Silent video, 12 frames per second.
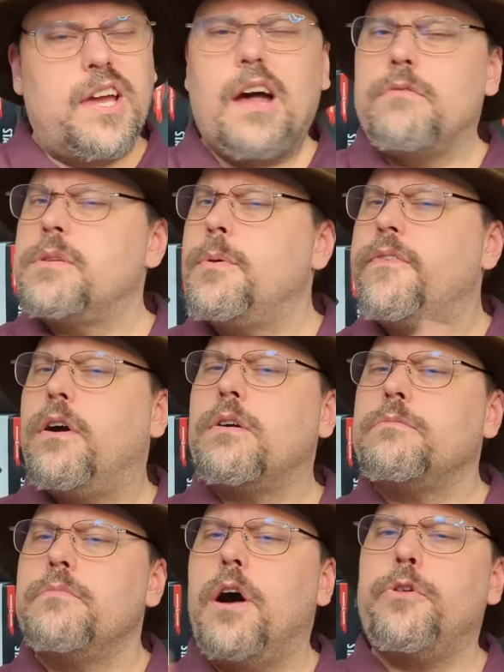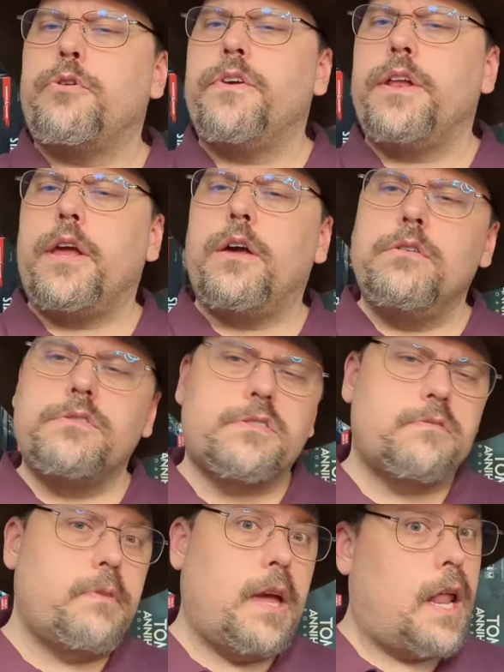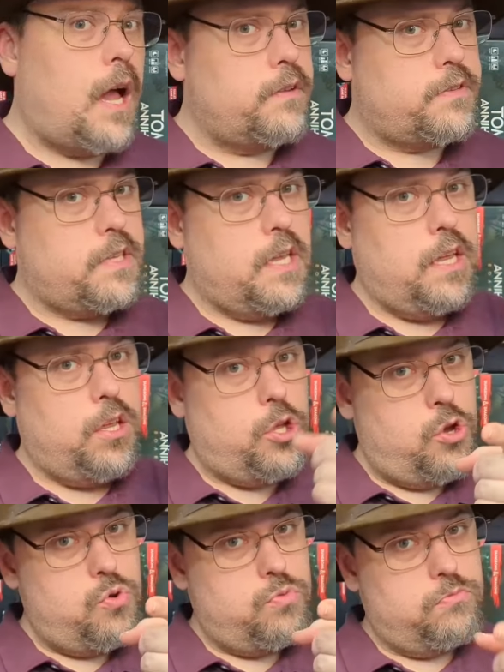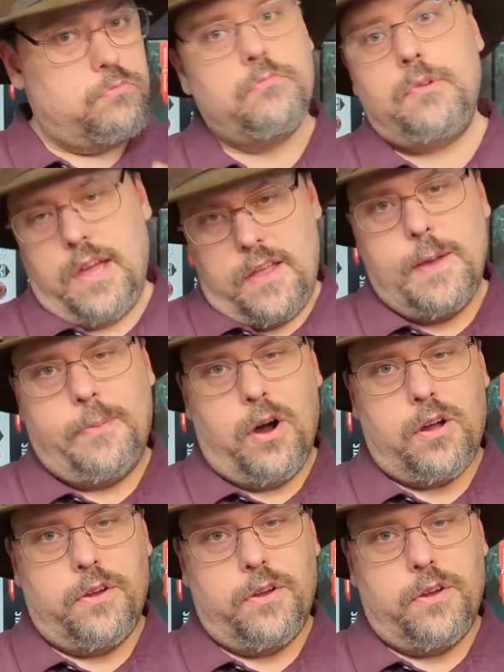Check out some of our other videos, and I'll see you in the